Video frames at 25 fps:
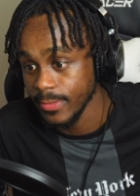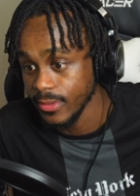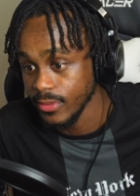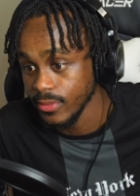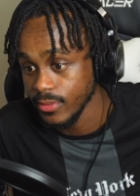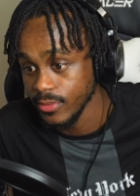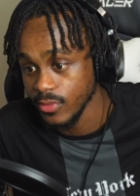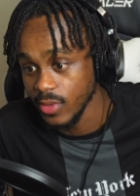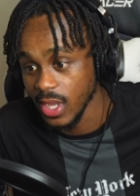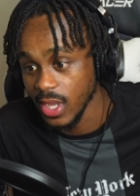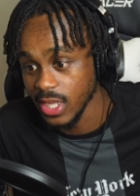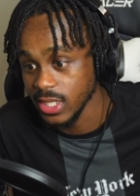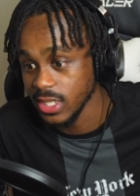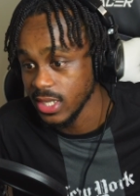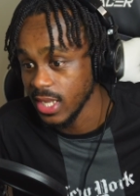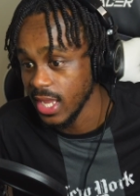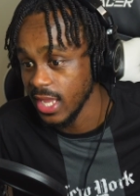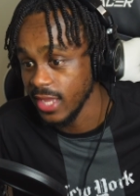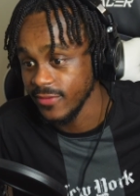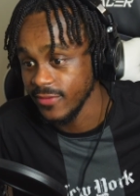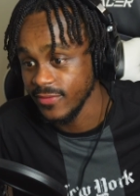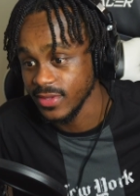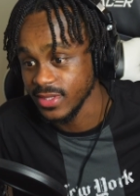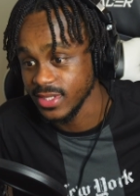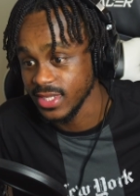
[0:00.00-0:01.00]
why did I
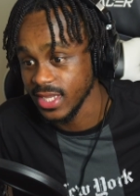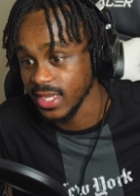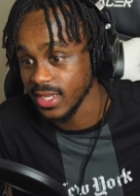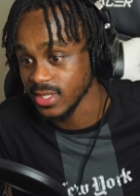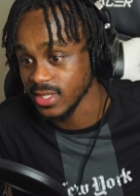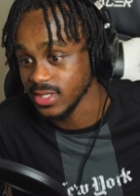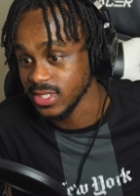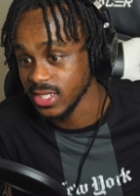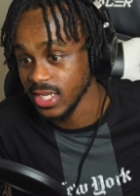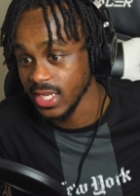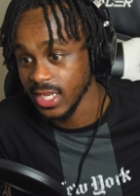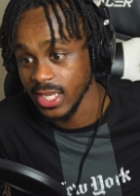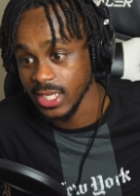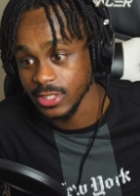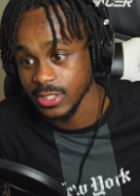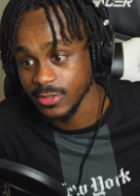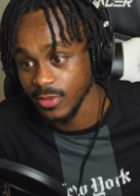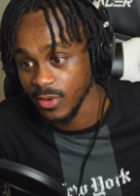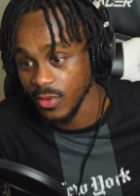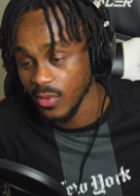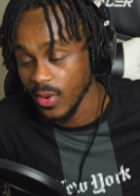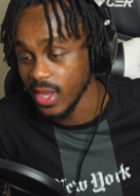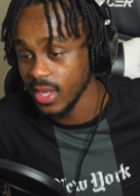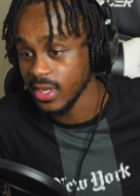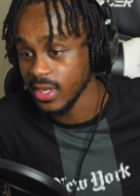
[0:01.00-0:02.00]
even take a chance, bro?
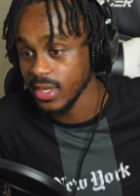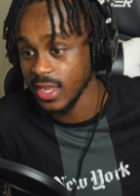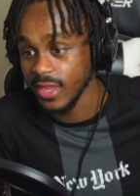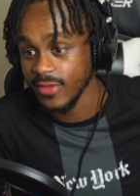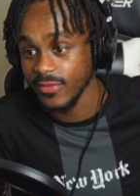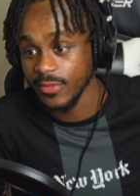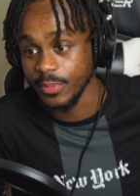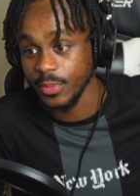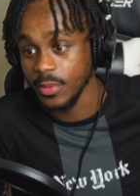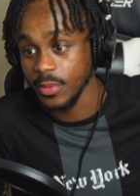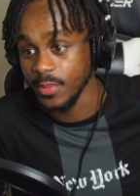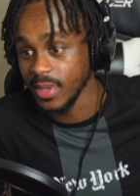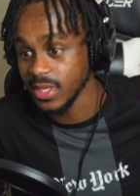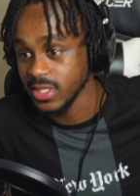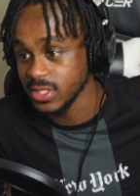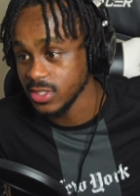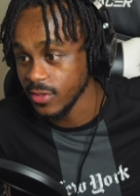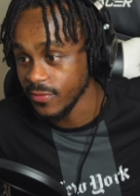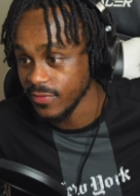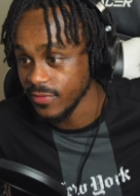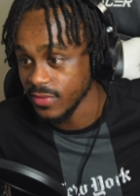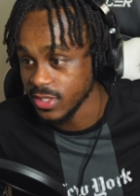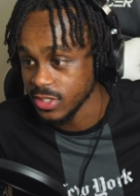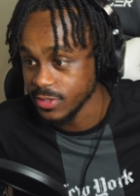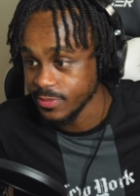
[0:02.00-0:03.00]
Why did I ever put myself
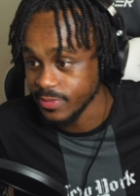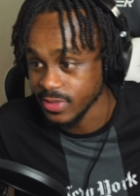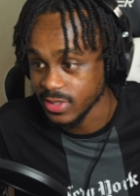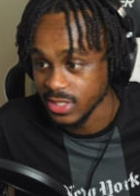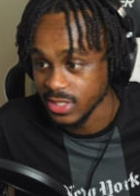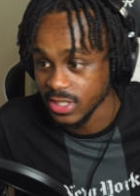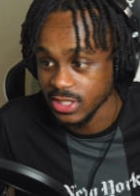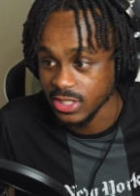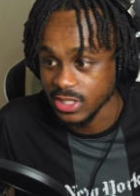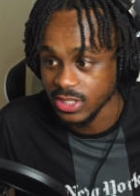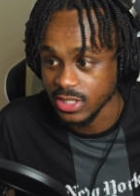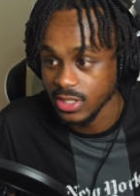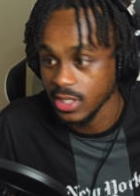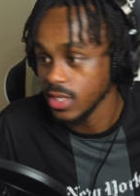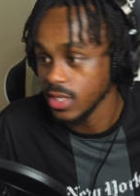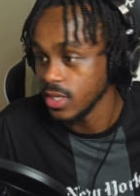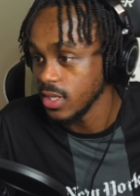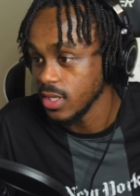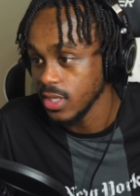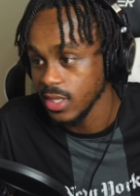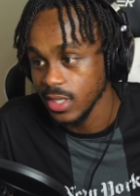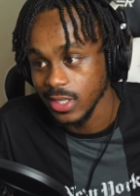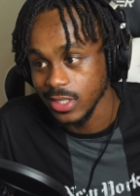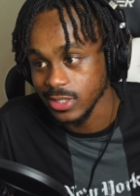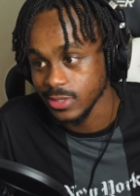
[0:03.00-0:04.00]
in this position,
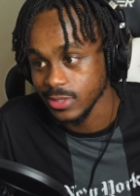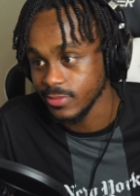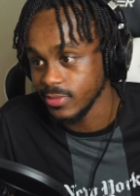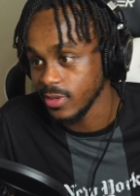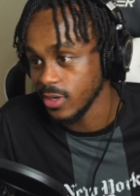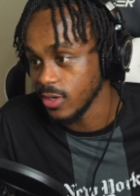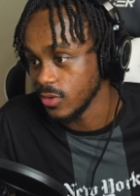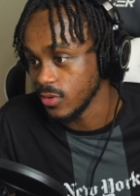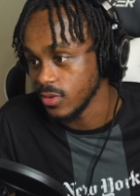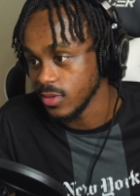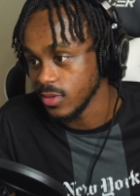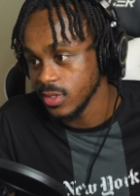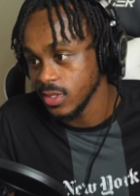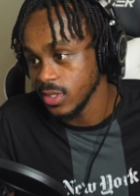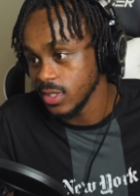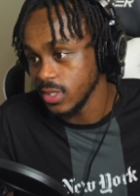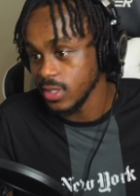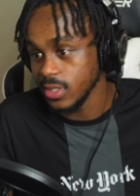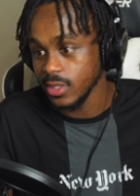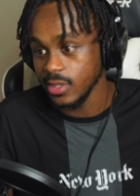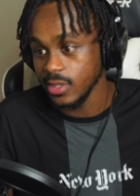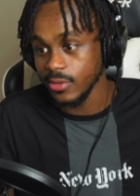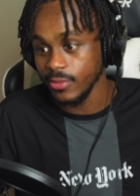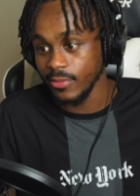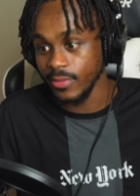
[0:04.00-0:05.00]
and bro?
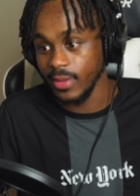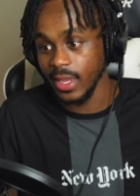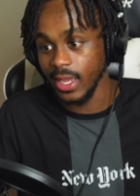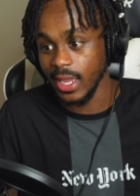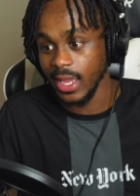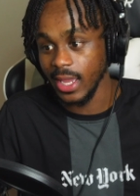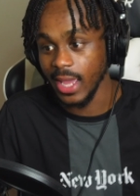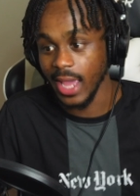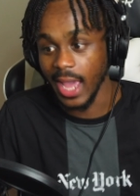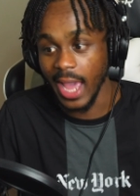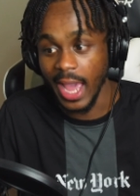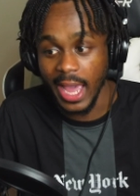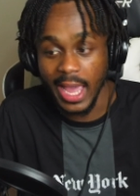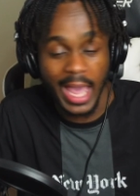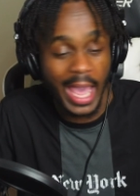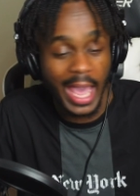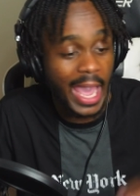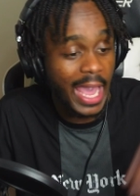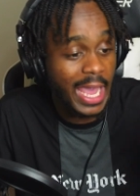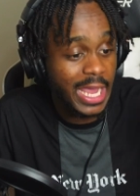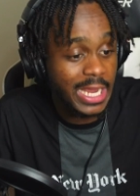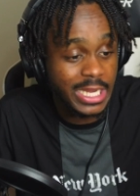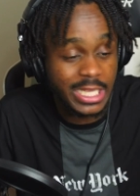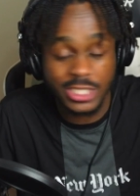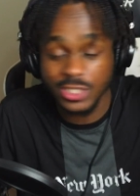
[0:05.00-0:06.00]
Man, I
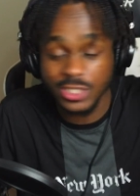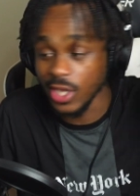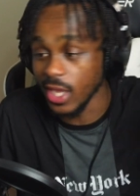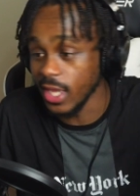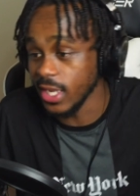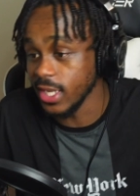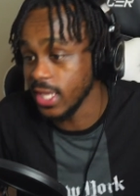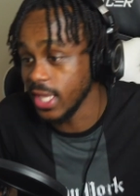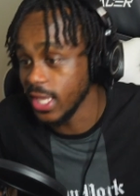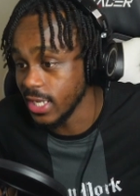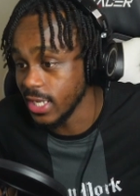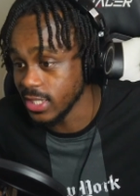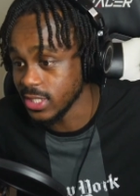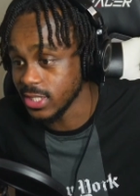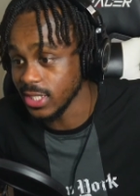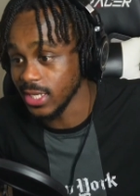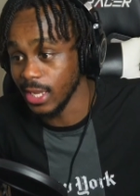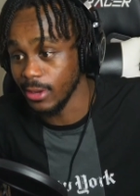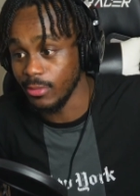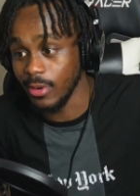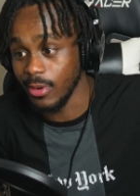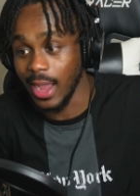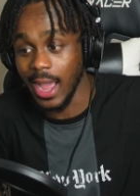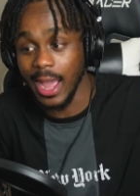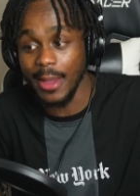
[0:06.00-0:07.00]
ain't even trying to get into that,
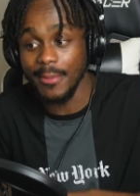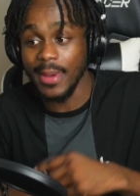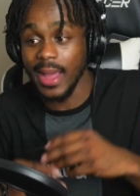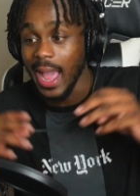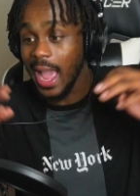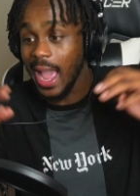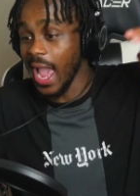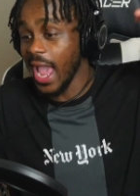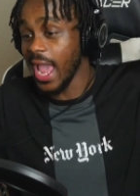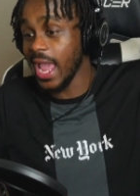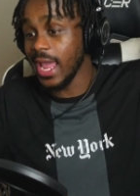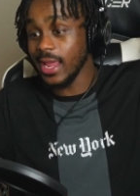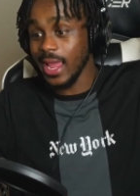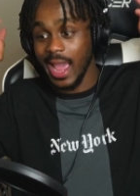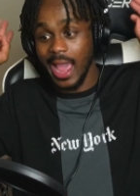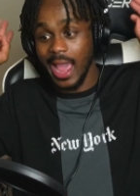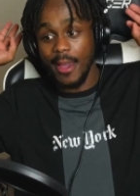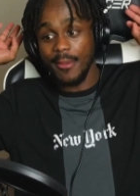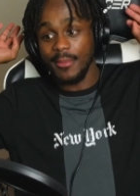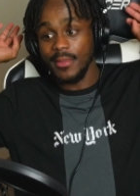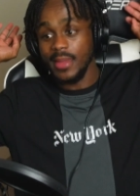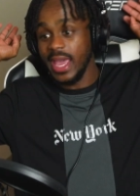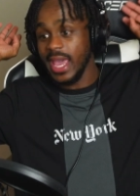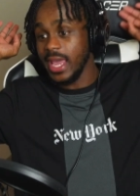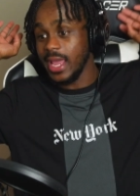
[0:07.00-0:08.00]
but
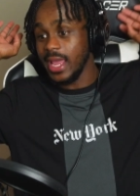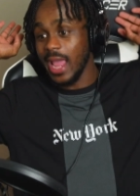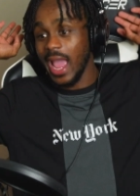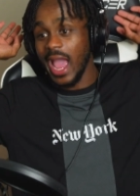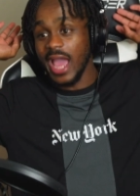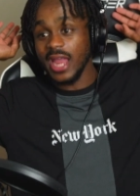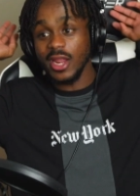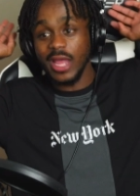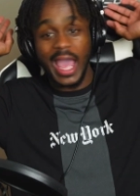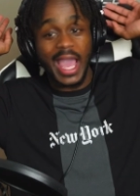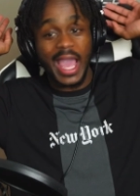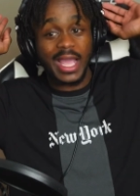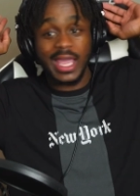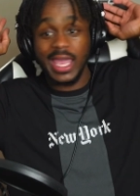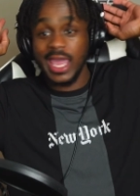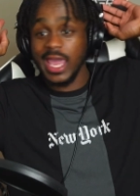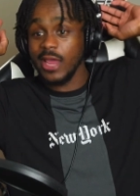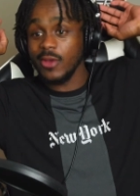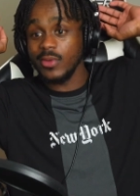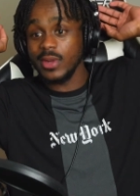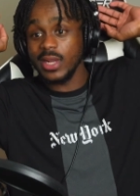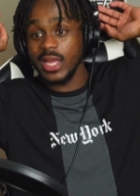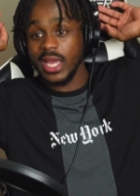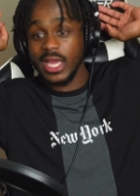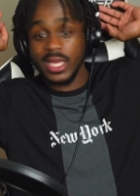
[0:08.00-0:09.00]
I can't
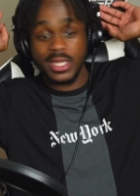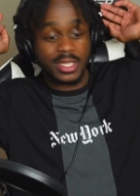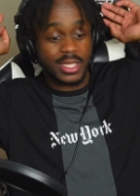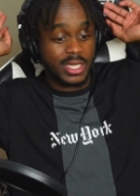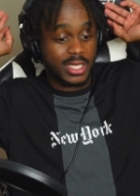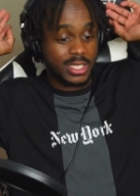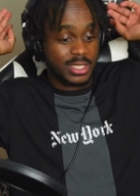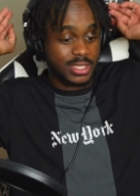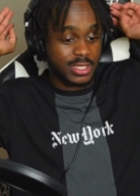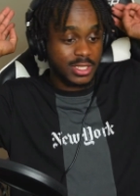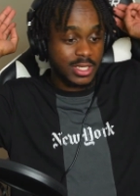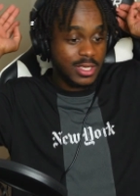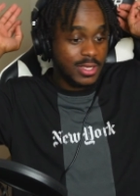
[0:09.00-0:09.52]
relate to this.